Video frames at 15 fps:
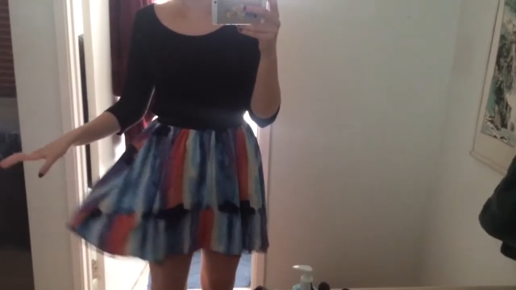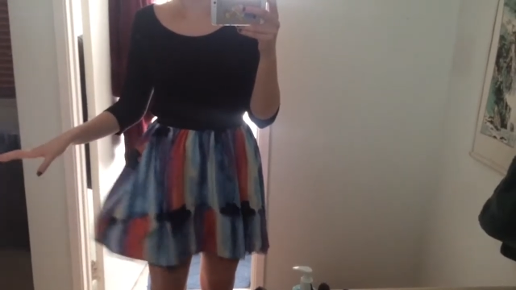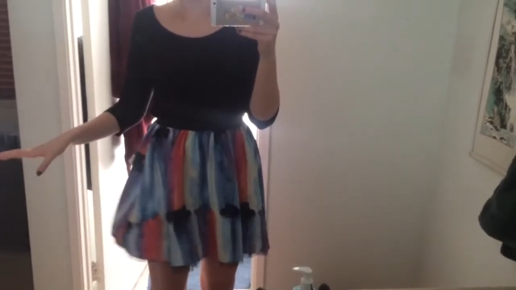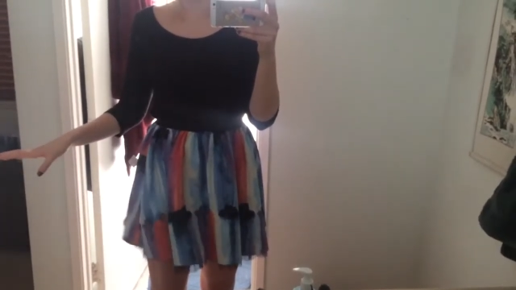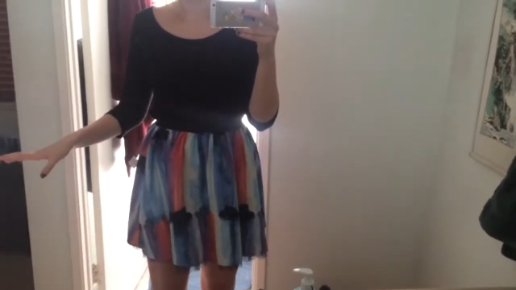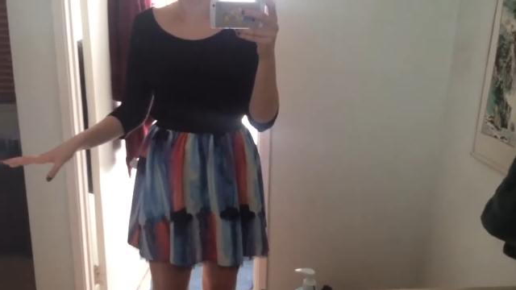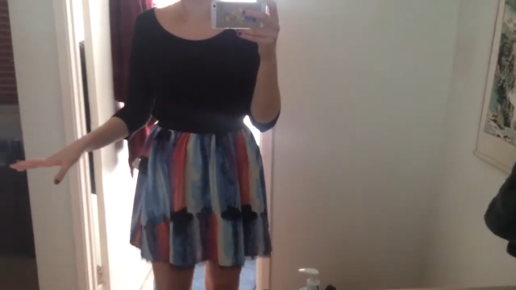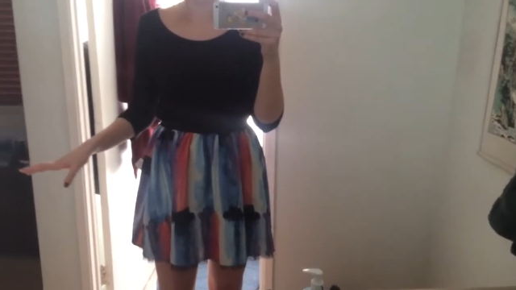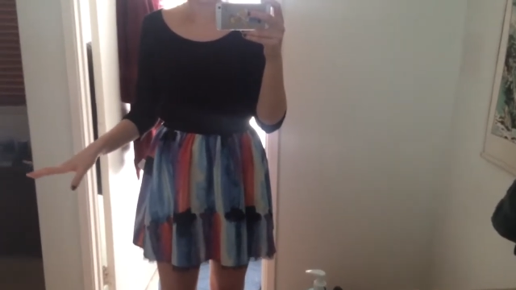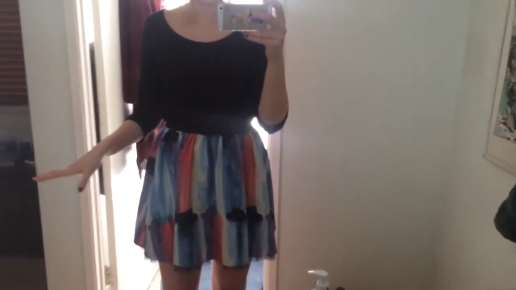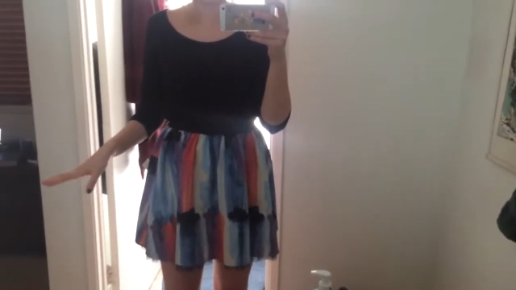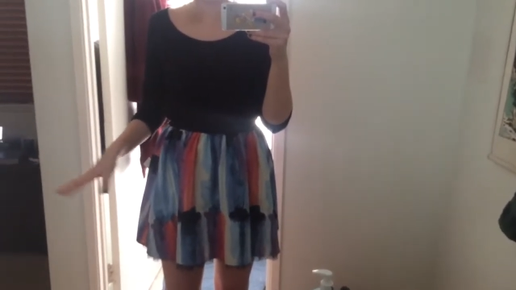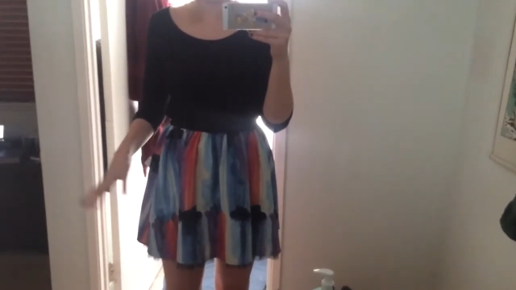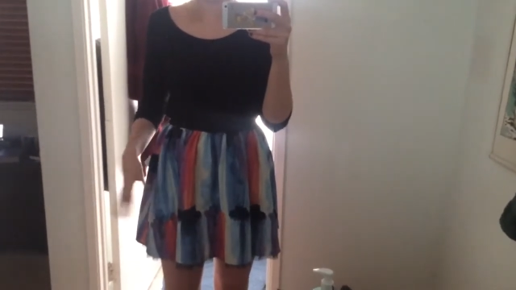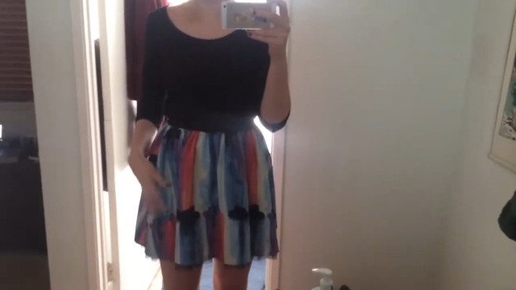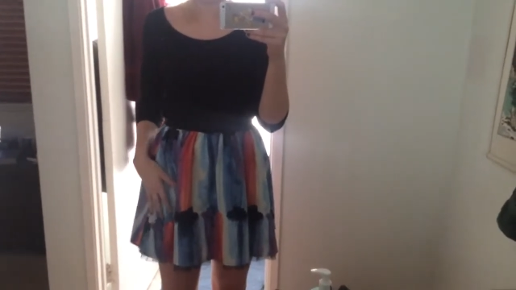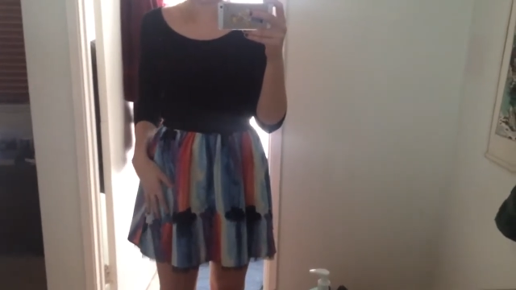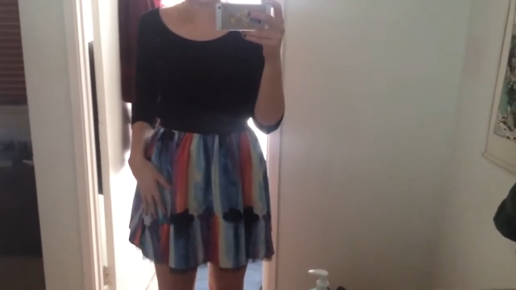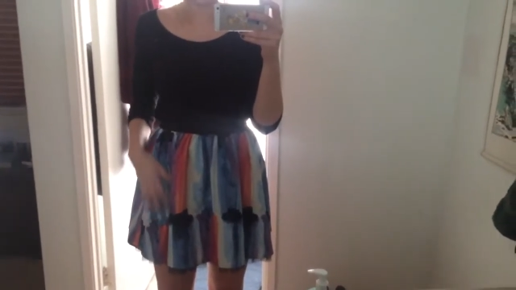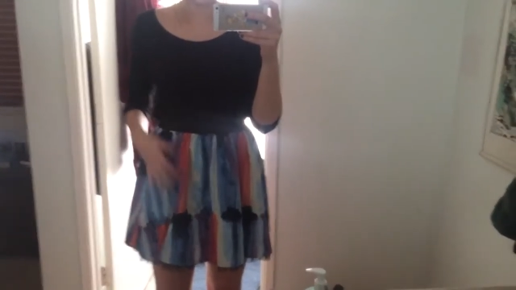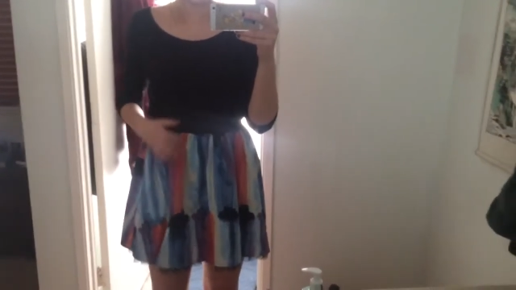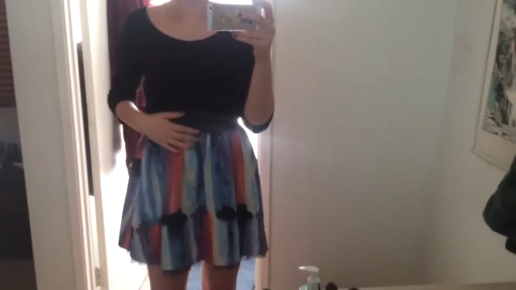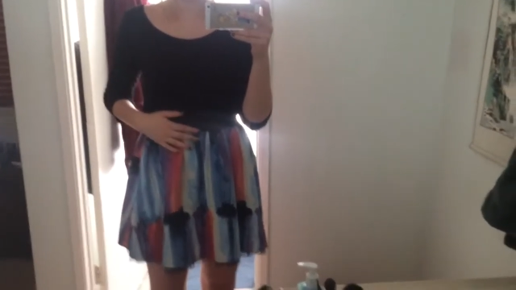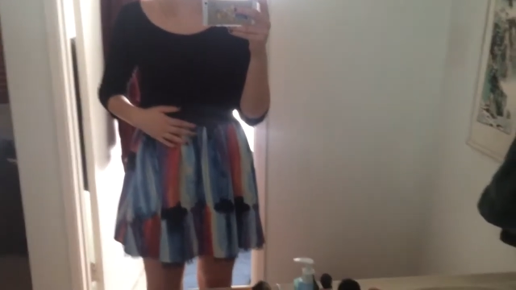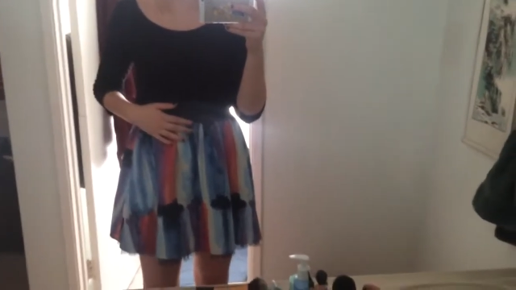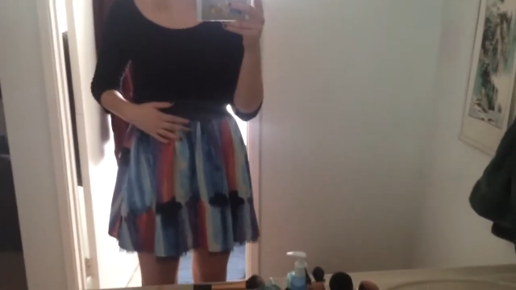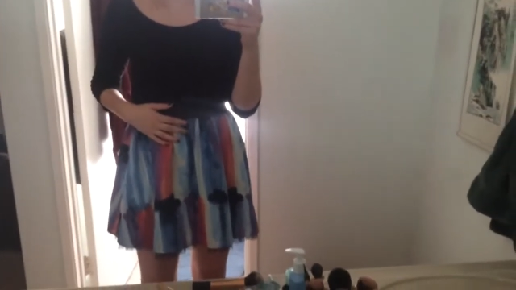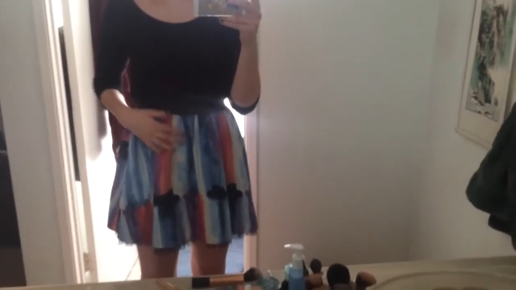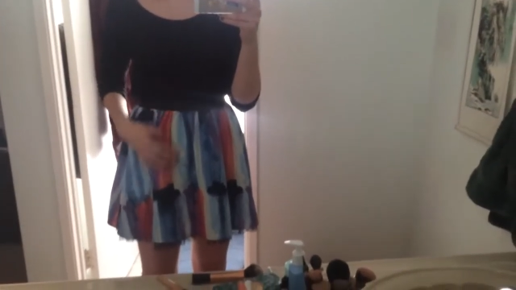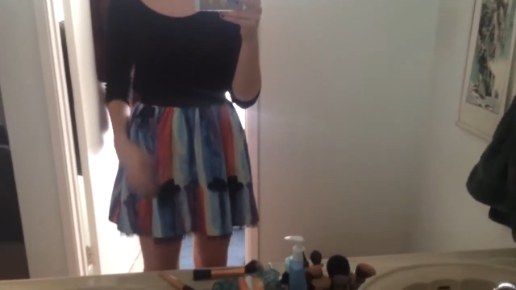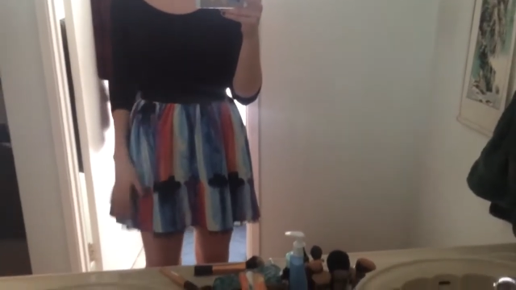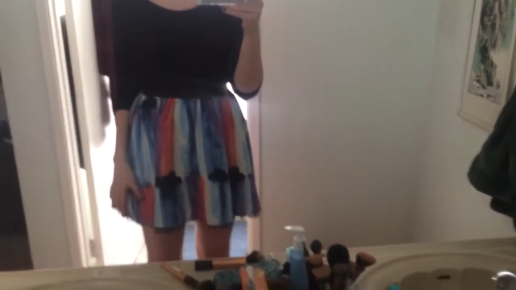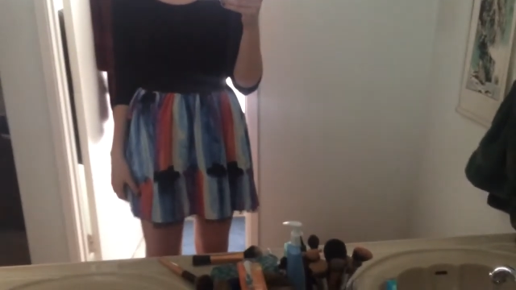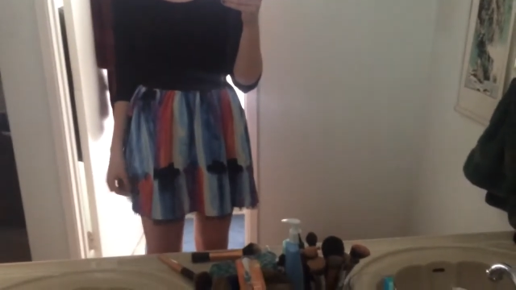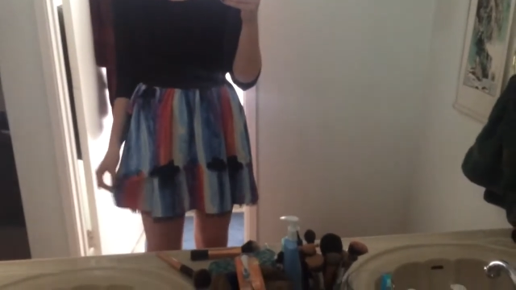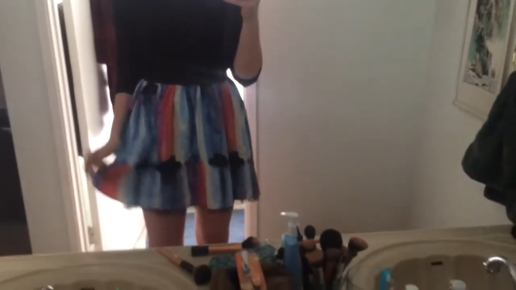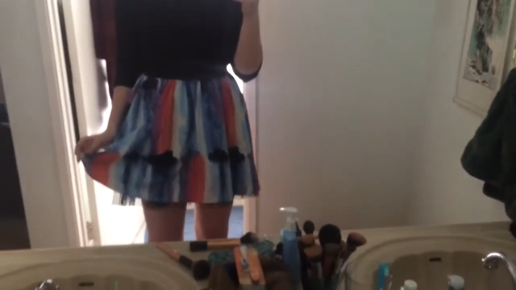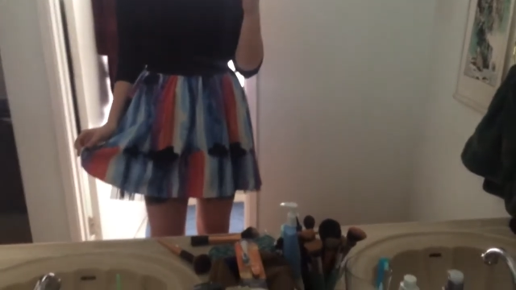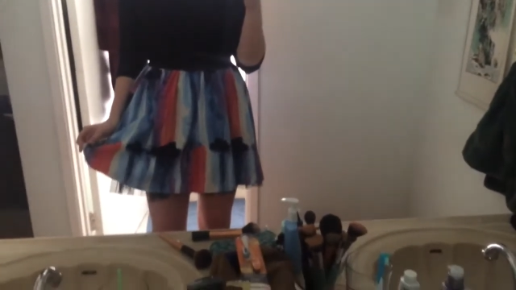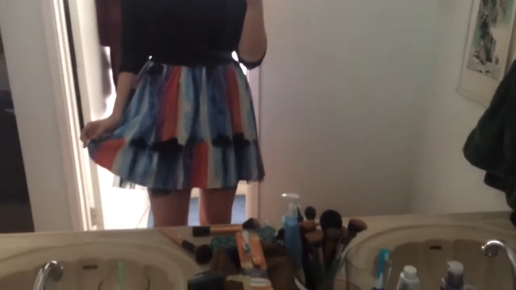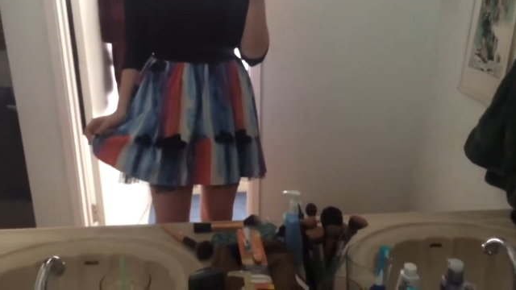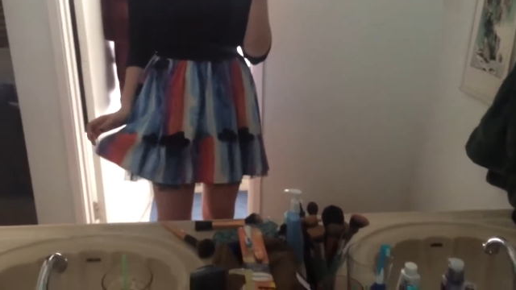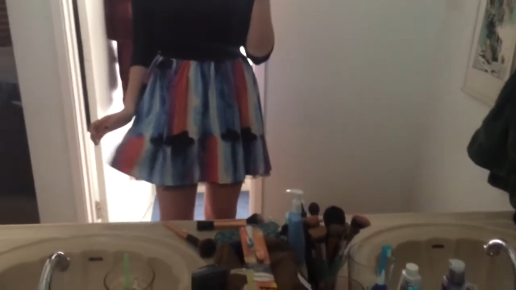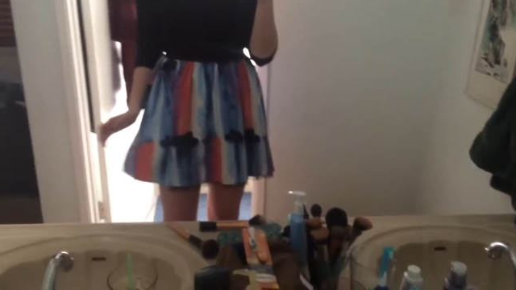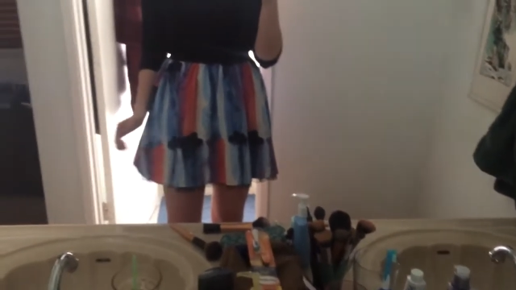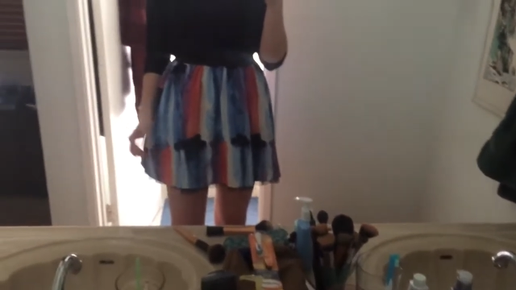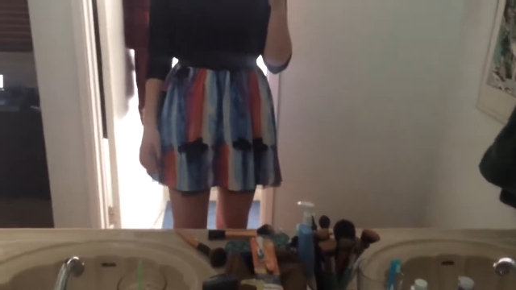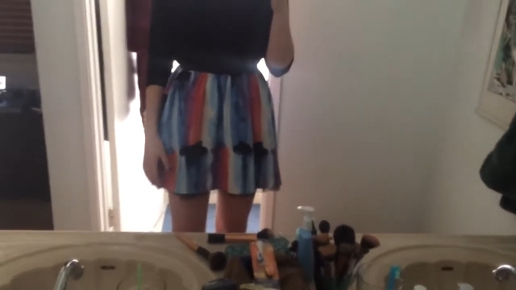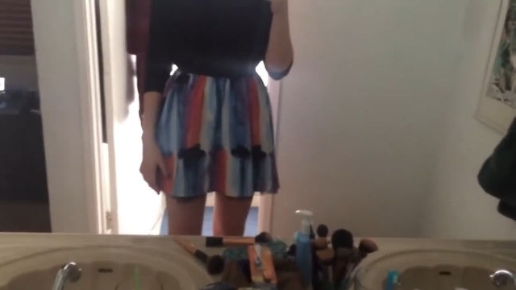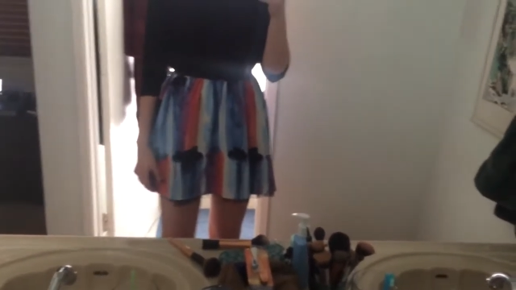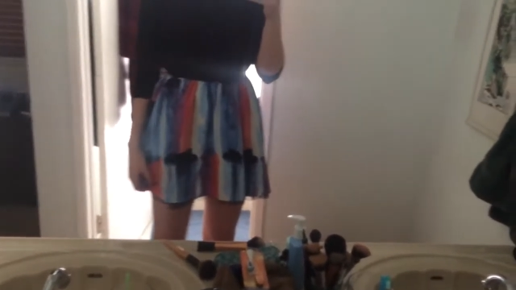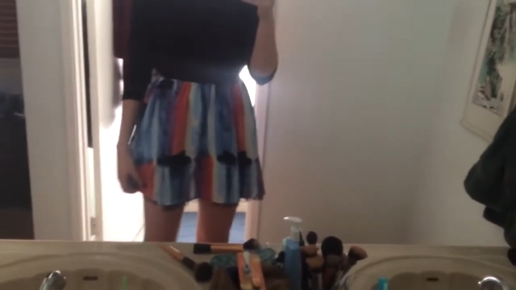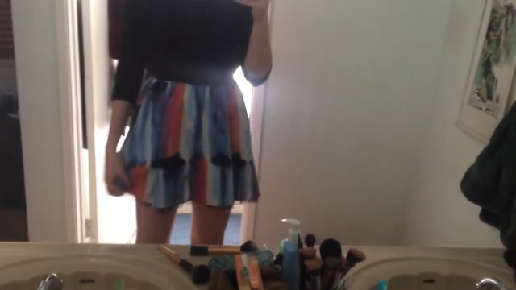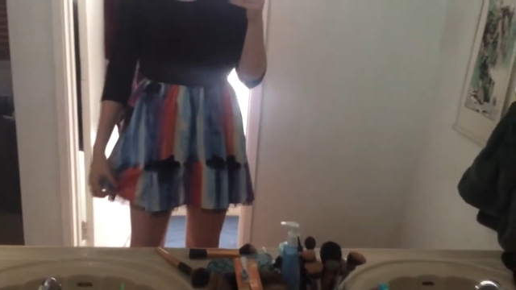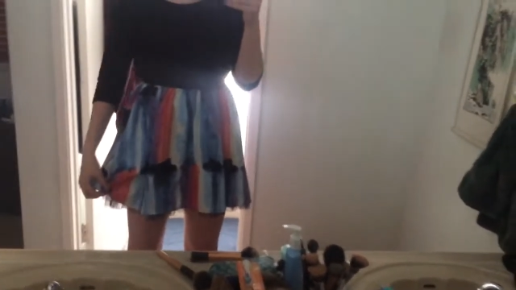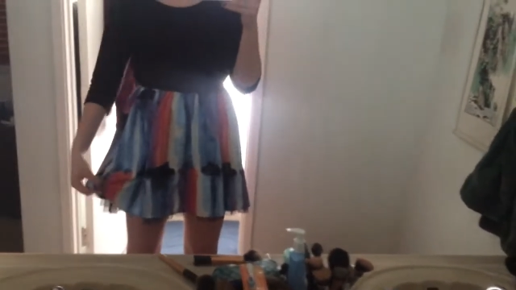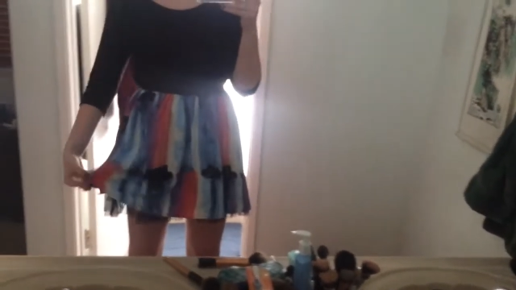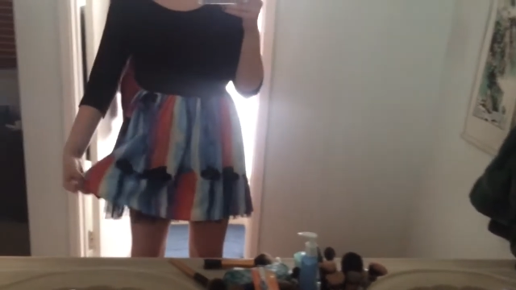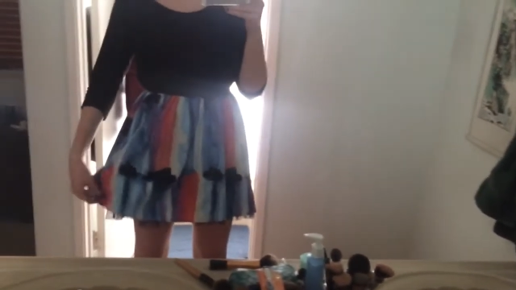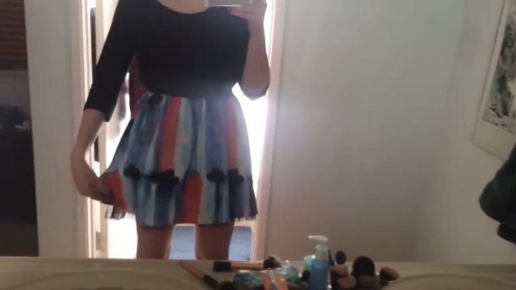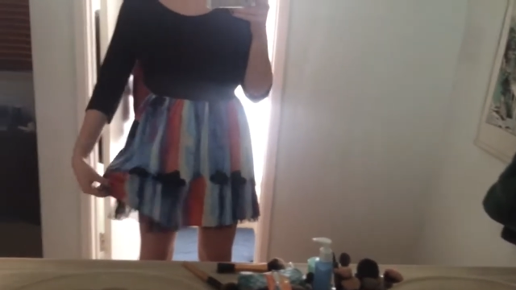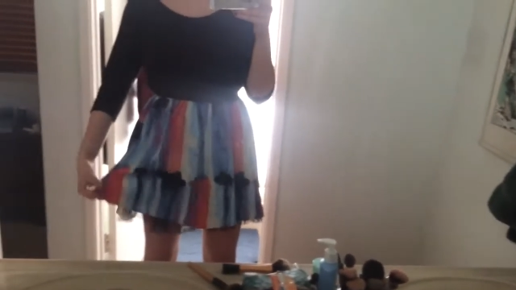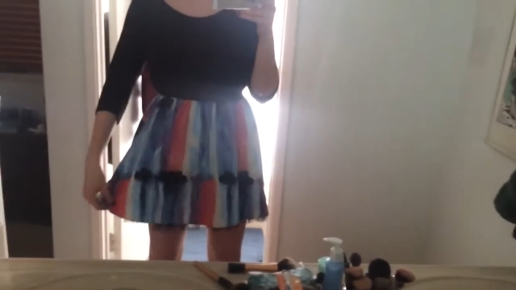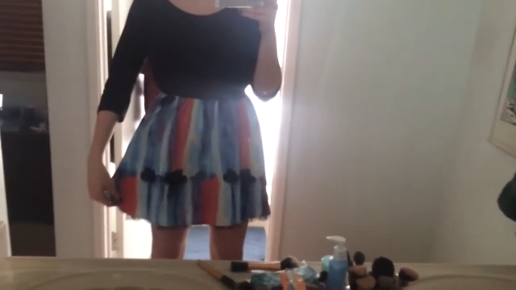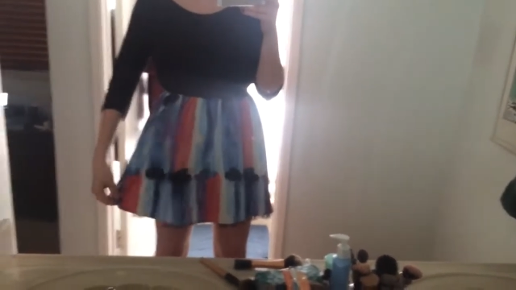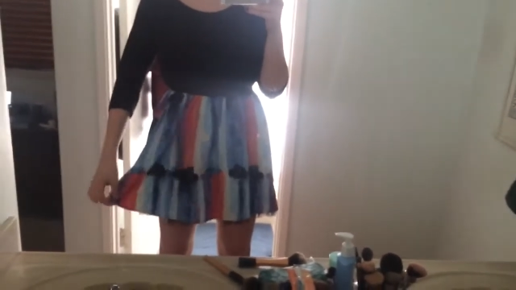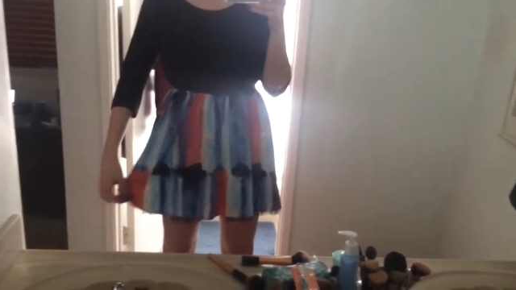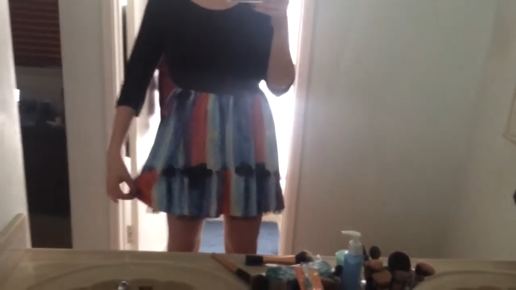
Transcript: Nobody's mouth can be seen.